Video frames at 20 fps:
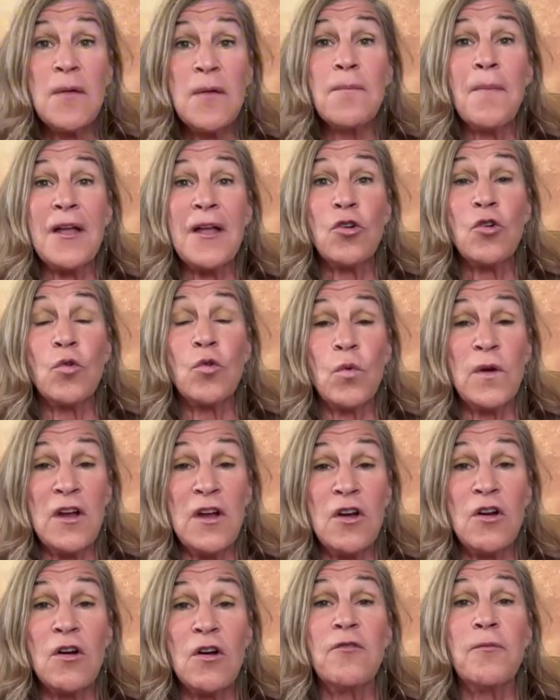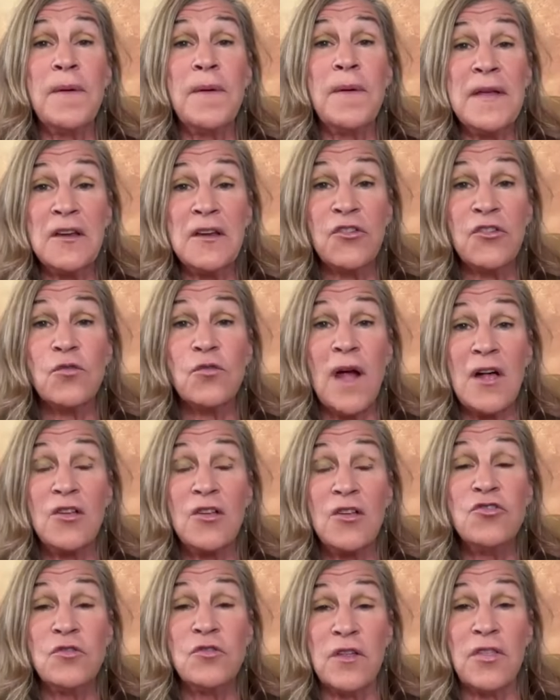my career of being an
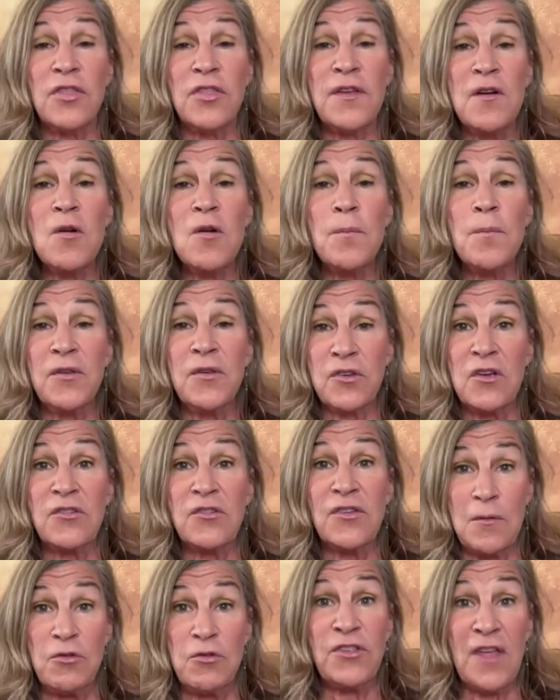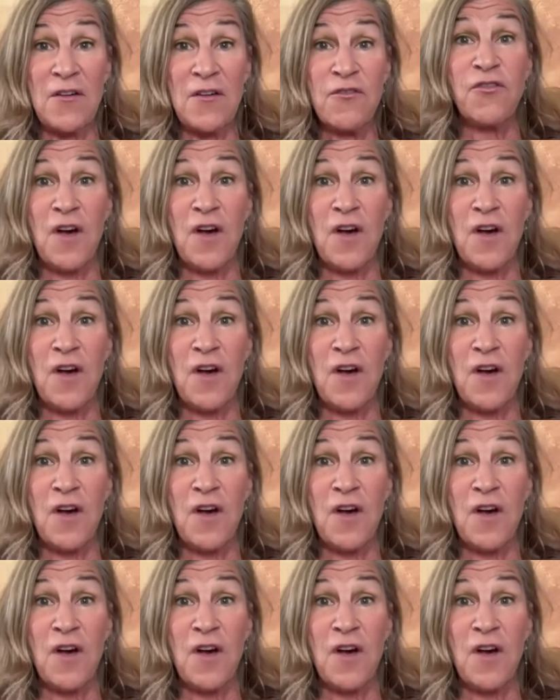astrologer and a therapist because I was that